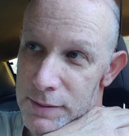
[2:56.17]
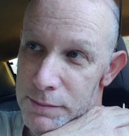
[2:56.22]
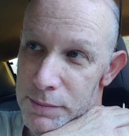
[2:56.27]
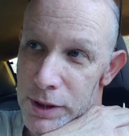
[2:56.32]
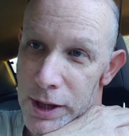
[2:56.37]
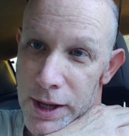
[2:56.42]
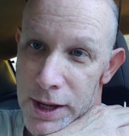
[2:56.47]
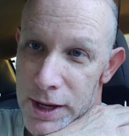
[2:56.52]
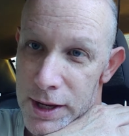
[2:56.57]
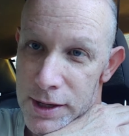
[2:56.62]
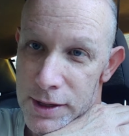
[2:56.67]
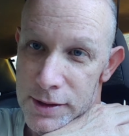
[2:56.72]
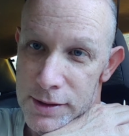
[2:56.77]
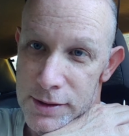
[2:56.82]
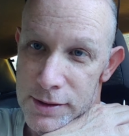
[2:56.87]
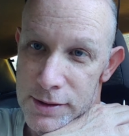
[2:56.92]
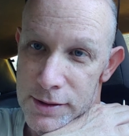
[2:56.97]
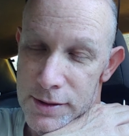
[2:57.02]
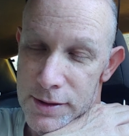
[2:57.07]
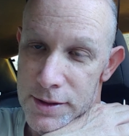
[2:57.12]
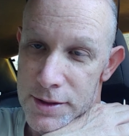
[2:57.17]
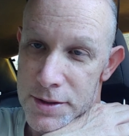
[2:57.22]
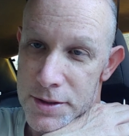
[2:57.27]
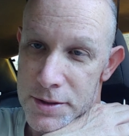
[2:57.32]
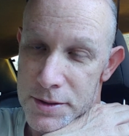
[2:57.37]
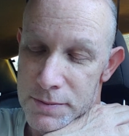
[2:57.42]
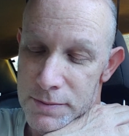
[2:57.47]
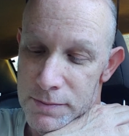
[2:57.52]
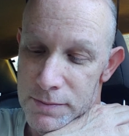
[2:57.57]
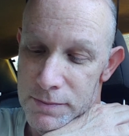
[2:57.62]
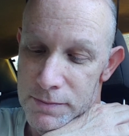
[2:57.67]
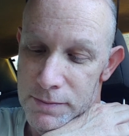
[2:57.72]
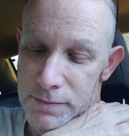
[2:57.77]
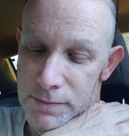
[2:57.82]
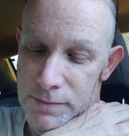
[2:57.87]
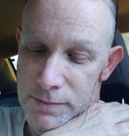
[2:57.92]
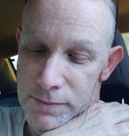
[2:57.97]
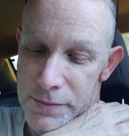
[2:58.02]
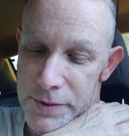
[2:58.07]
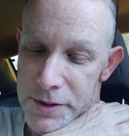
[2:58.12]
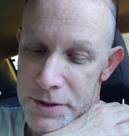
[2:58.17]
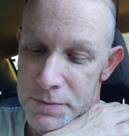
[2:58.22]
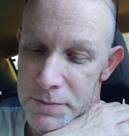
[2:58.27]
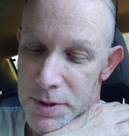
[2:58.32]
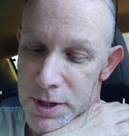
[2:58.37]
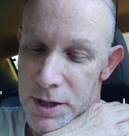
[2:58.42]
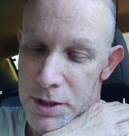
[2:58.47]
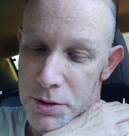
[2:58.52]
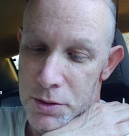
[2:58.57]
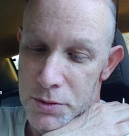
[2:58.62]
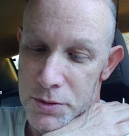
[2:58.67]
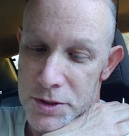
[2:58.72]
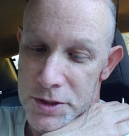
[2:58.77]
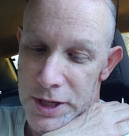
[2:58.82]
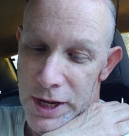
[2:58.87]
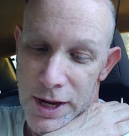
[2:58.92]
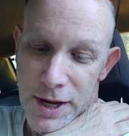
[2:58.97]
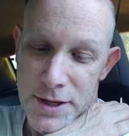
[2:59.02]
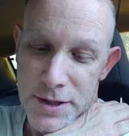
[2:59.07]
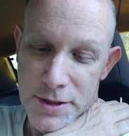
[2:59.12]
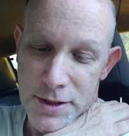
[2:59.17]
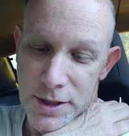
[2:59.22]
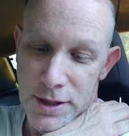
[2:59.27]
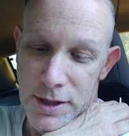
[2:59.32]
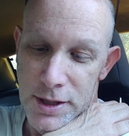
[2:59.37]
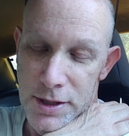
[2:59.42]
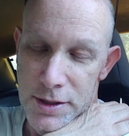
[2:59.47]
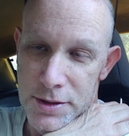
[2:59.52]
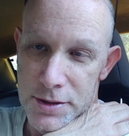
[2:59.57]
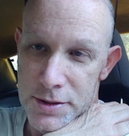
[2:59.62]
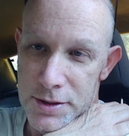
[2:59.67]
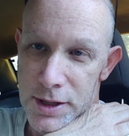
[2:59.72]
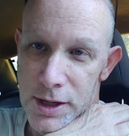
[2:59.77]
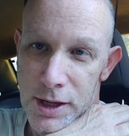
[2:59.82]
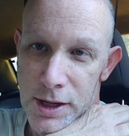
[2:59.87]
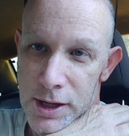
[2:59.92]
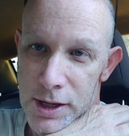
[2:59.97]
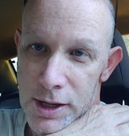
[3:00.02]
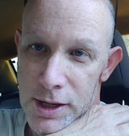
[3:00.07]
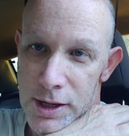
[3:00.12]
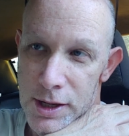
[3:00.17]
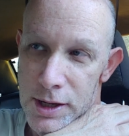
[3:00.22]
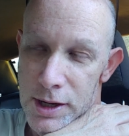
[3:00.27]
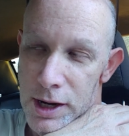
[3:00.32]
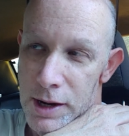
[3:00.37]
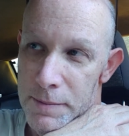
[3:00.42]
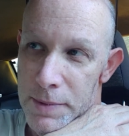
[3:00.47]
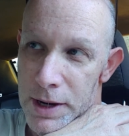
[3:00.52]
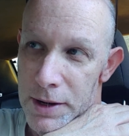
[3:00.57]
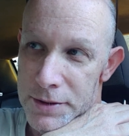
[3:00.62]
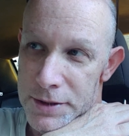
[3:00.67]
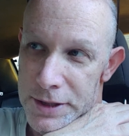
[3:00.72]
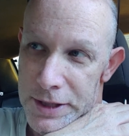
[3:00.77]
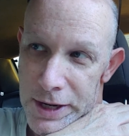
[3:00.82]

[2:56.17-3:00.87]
playing this this man who says that he's about to